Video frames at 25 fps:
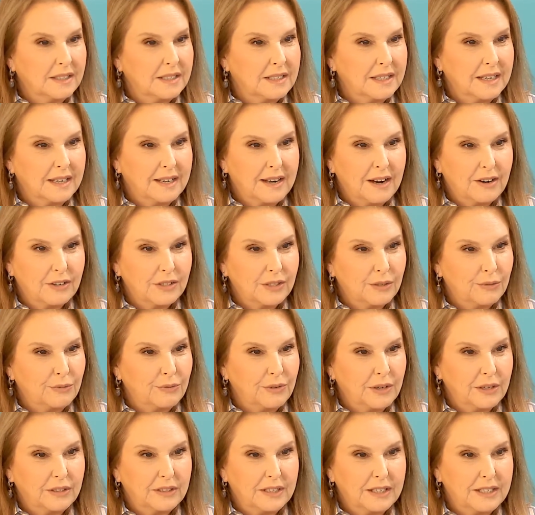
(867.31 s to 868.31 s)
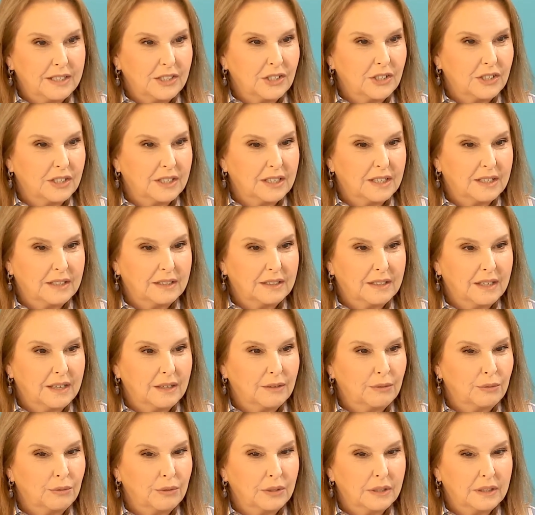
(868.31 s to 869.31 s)
the Ted Arison Foundation,
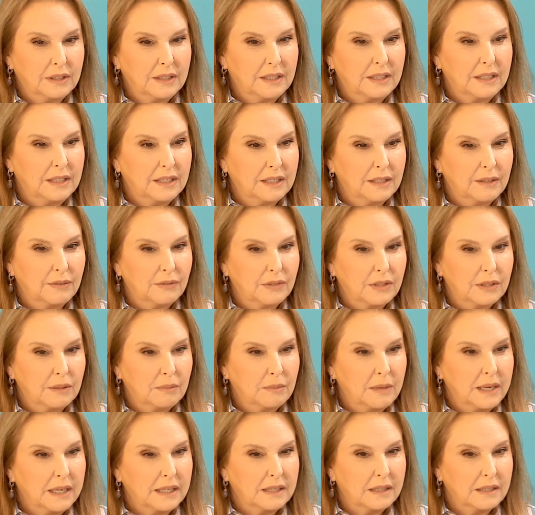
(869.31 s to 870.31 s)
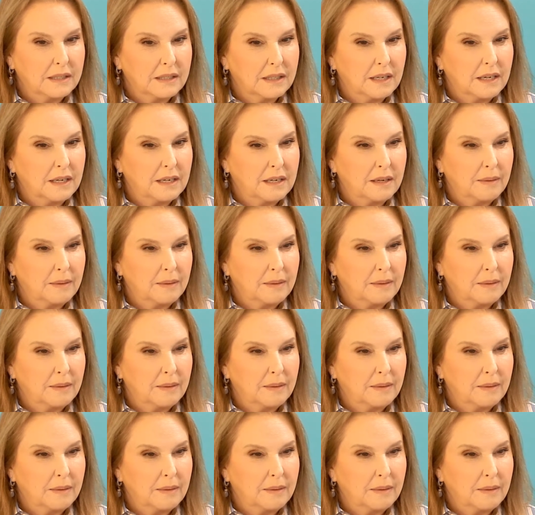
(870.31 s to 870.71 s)
that really gives and makes